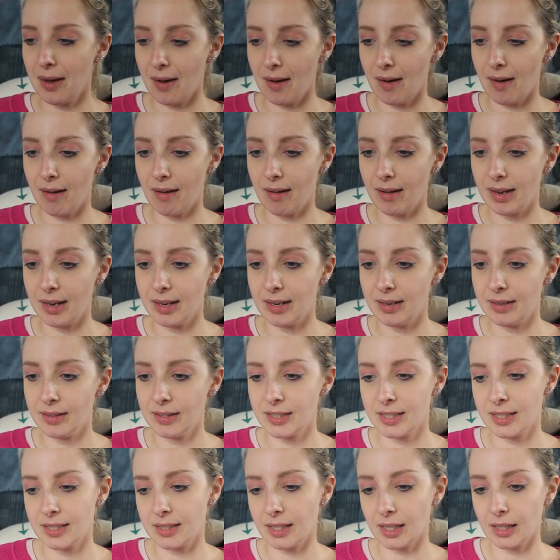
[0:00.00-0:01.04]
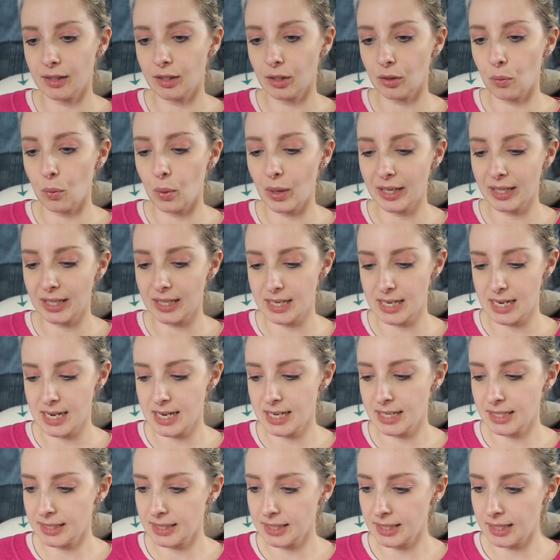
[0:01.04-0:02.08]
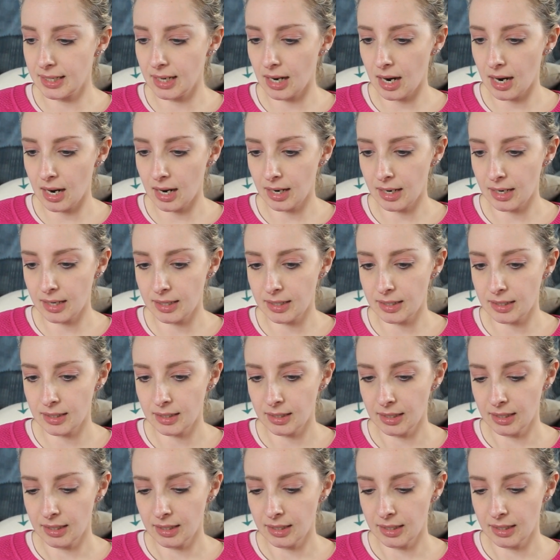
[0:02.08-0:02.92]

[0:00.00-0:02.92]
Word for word: on, this is like the quick and easy guide.